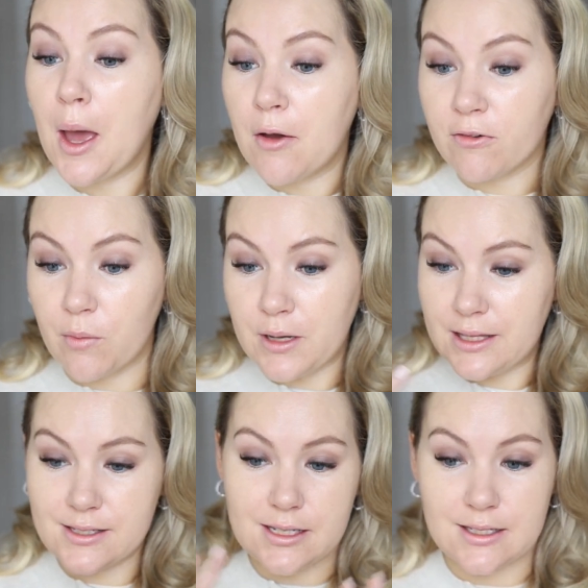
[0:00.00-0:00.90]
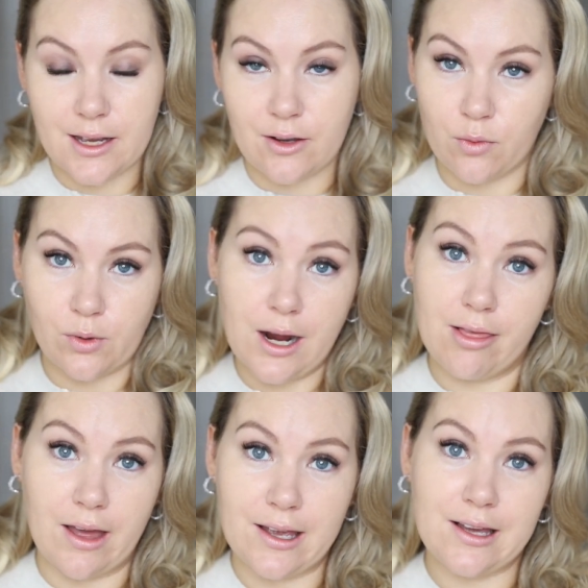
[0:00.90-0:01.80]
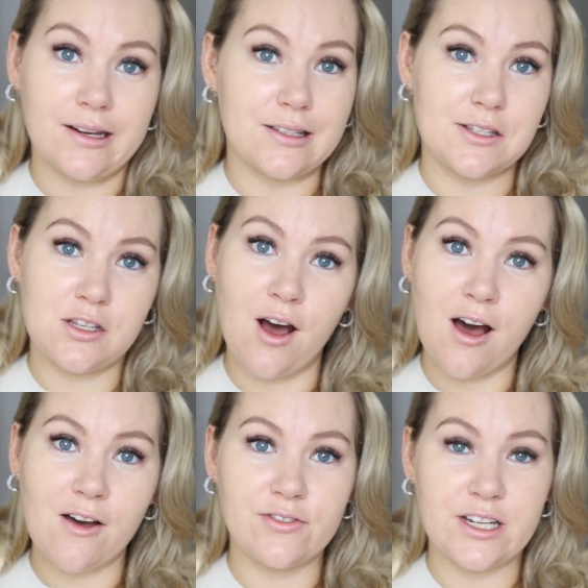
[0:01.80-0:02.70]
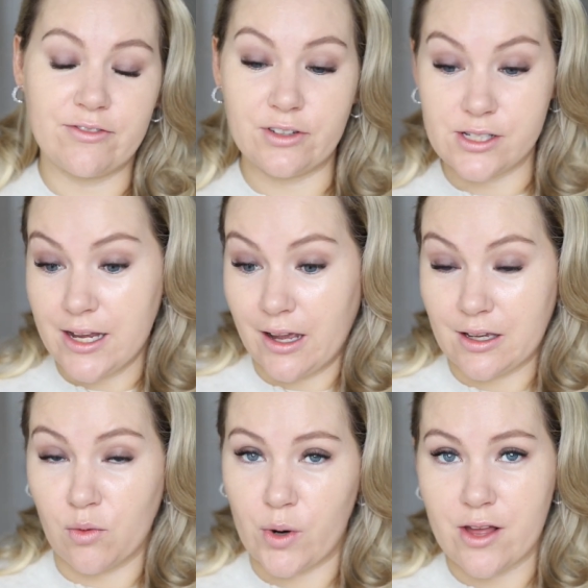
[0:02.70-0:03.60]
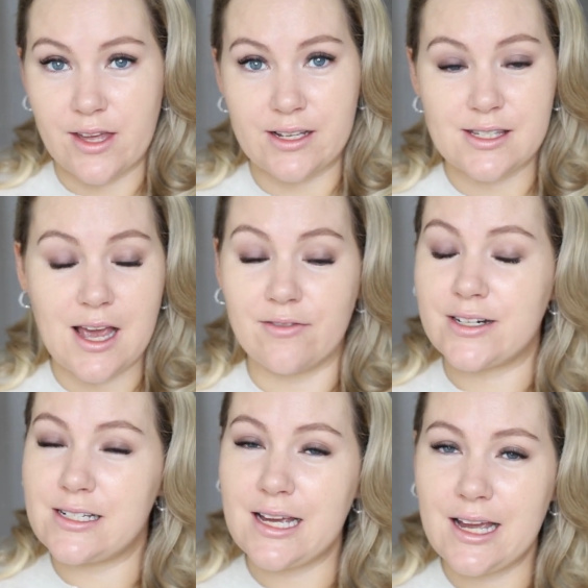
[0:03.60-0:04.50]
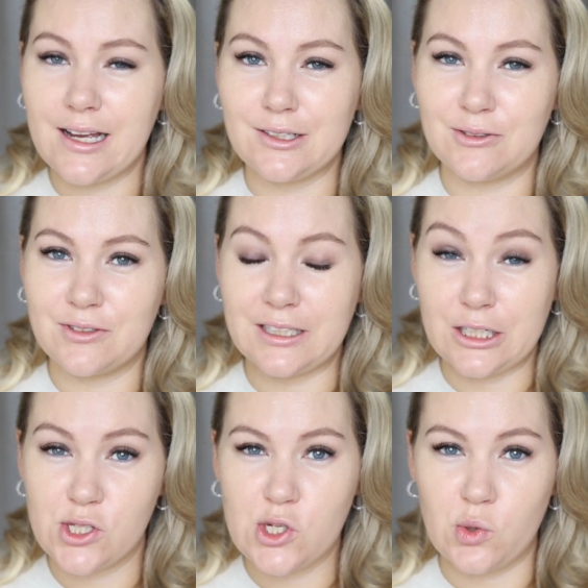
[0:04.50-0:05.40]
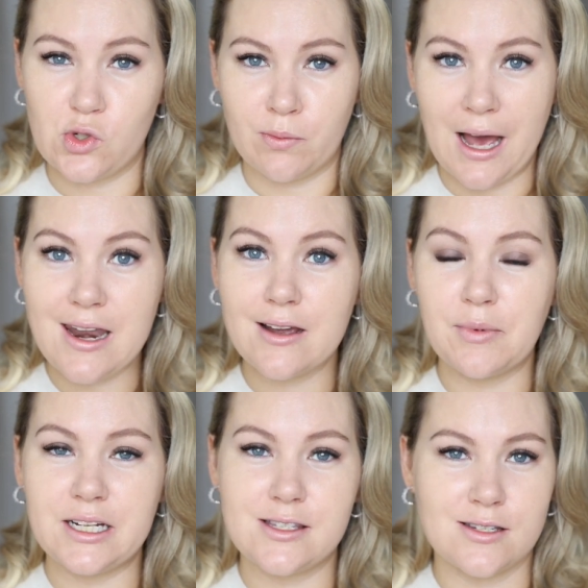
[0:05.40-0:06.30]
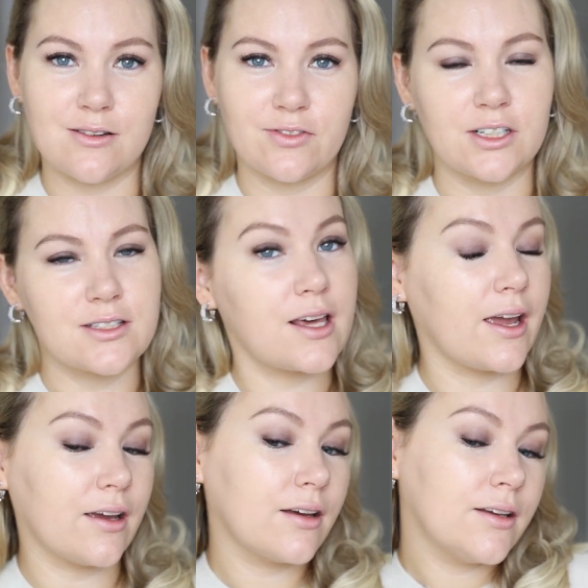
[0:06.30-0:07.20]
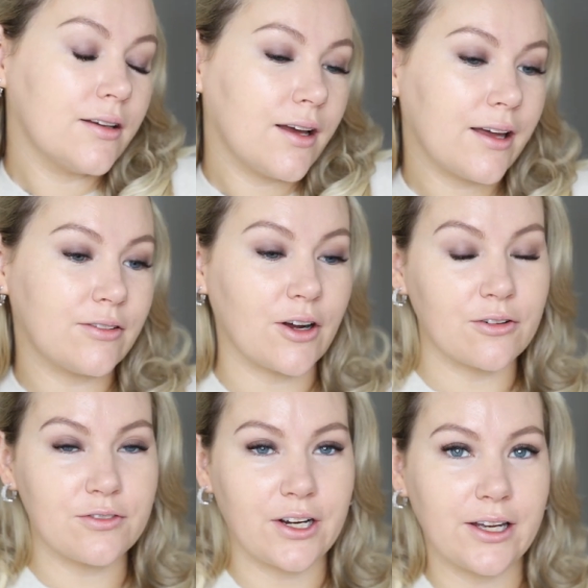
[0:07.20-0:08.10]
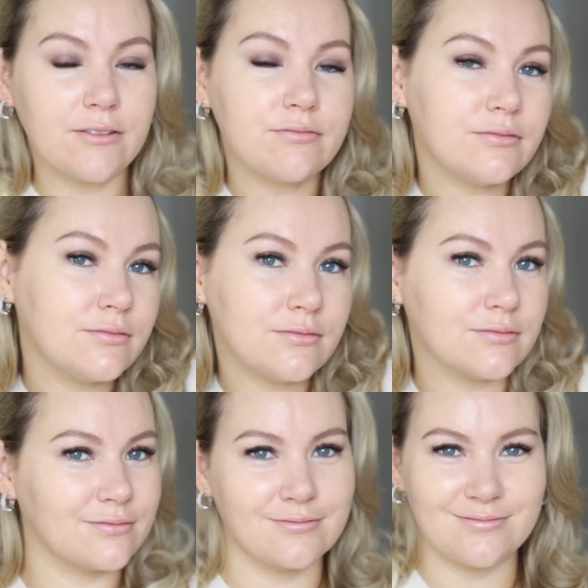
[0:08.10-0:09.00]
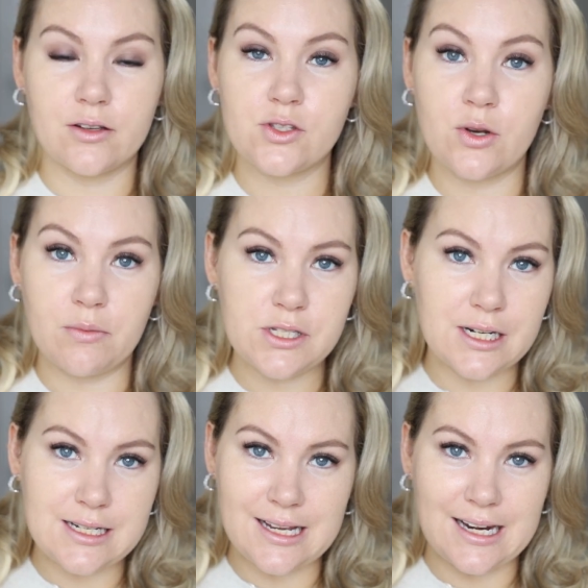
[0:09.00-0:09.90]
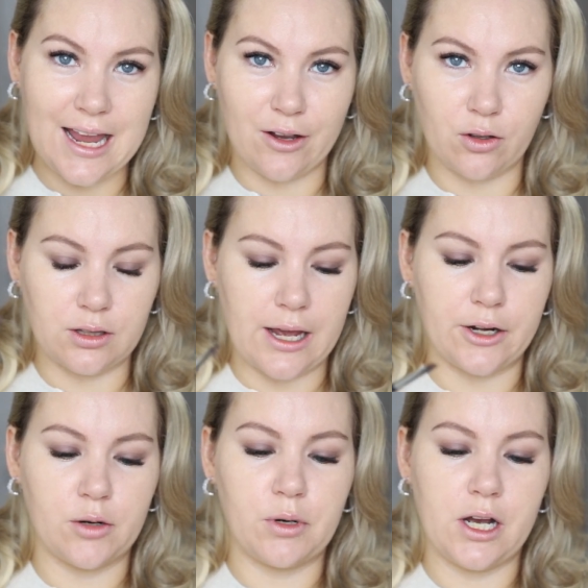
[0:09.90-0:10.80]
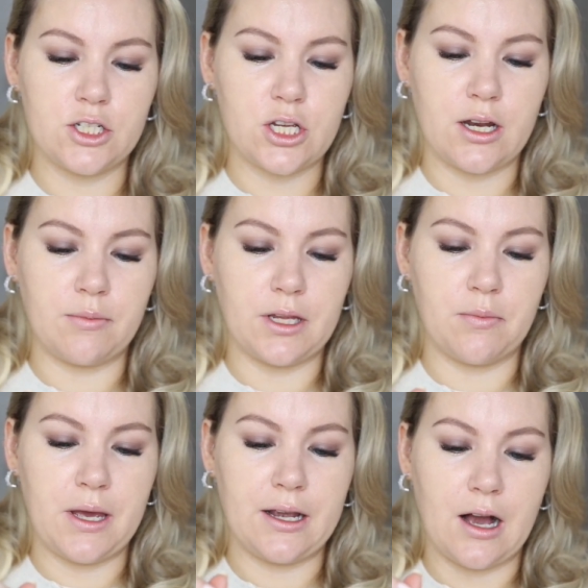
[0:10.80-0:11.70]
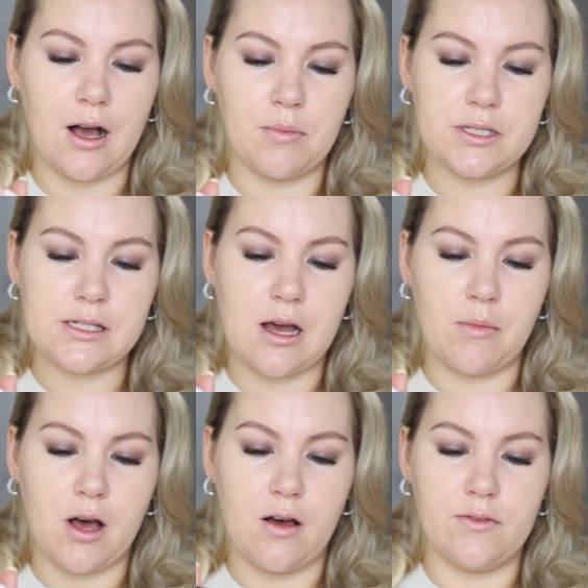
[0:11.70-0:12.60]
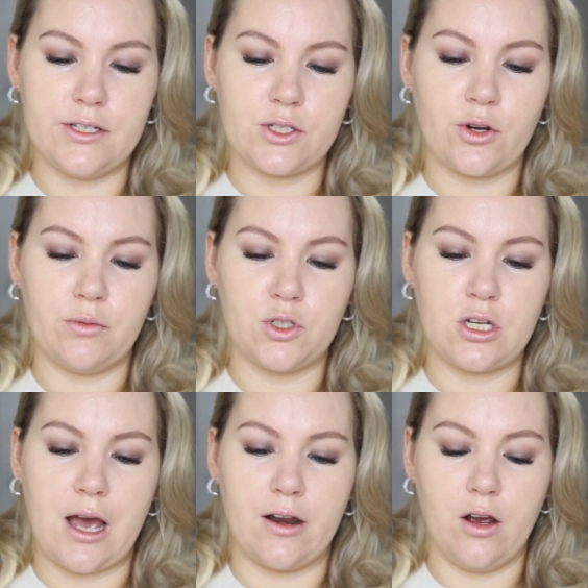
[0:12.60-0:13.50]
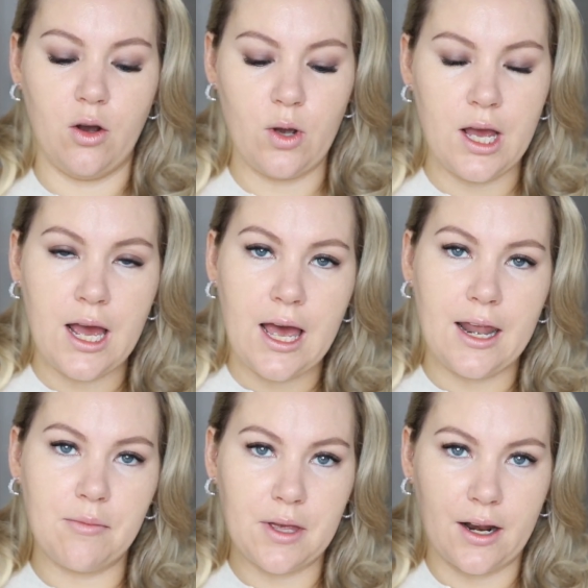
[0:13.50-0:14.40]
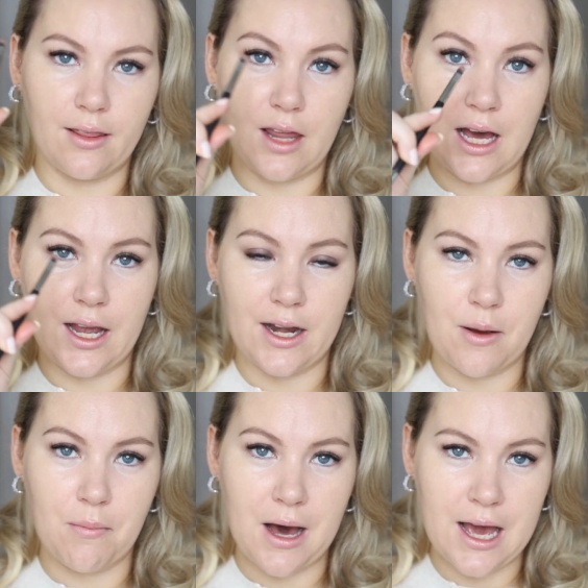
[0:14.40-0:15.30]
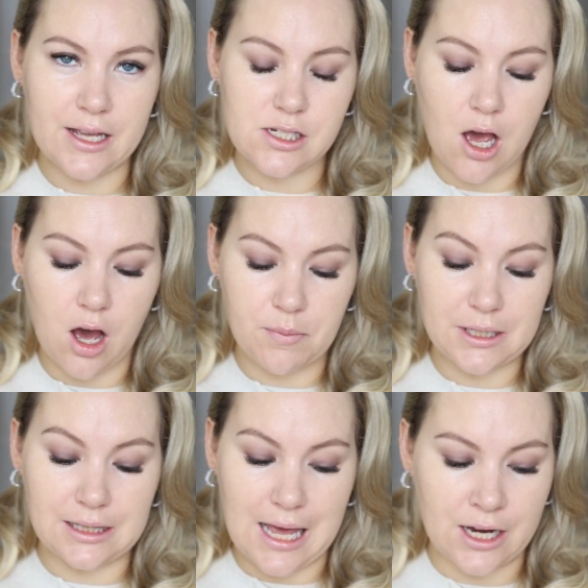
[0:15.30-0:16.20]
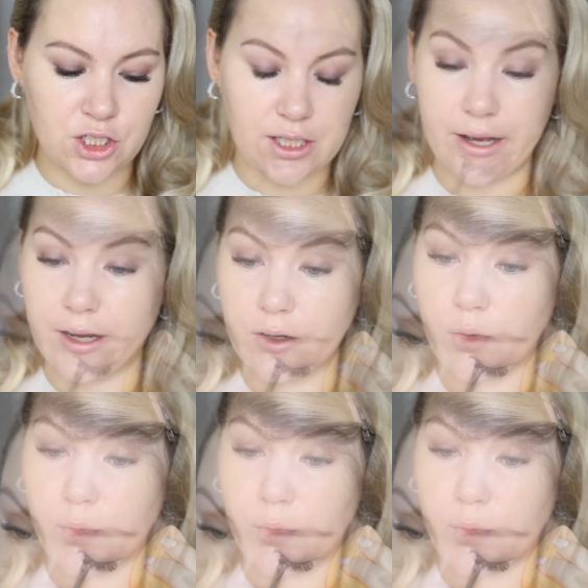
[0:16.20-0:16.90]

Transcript: For me, this is like where I like it. It's soft, it feels like I can wear this every day. I don't feel like it's too dramatic, but it still feels like, I don't know, very, mm. So now I'm just gonna take an angled liner brush and I'm gonna pick up some of this cream shadow and I'm gonna line my top lash line.